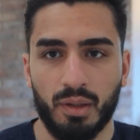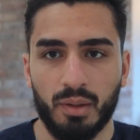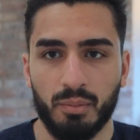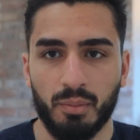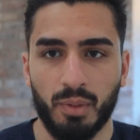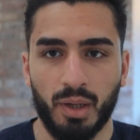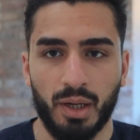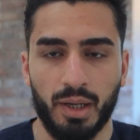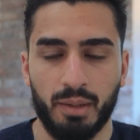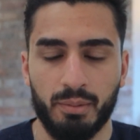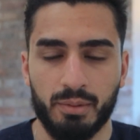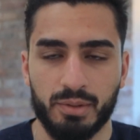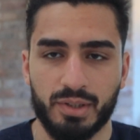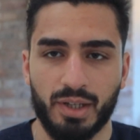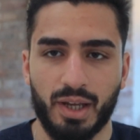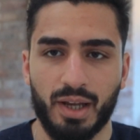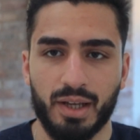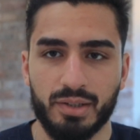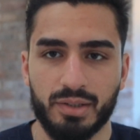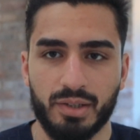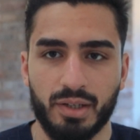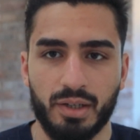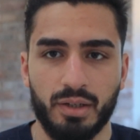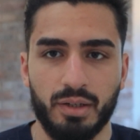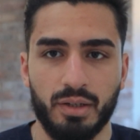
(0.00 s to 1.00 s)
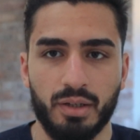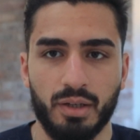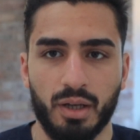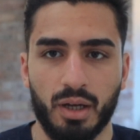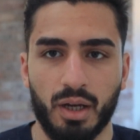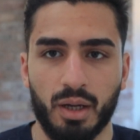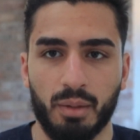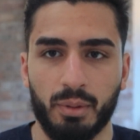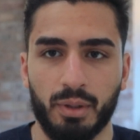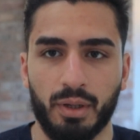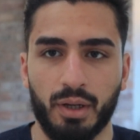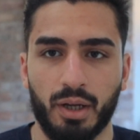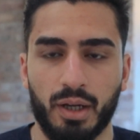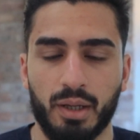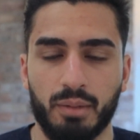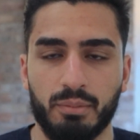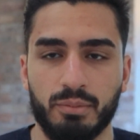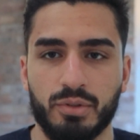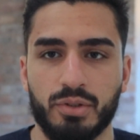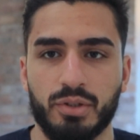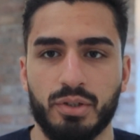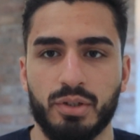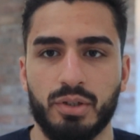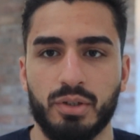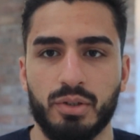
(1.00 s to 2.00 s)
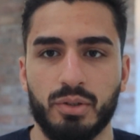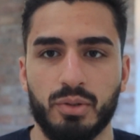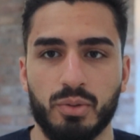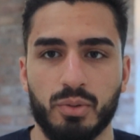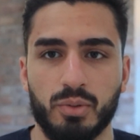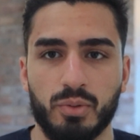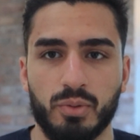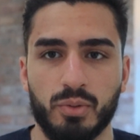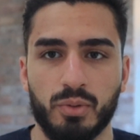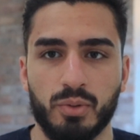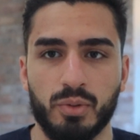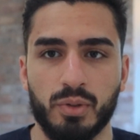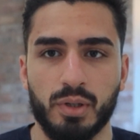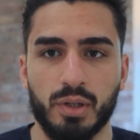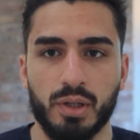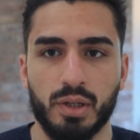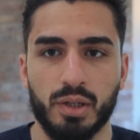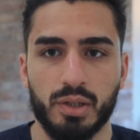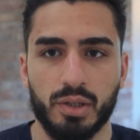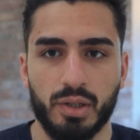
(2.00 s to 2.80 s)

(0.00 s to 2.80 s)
My name is Hassan. I'm an IMG who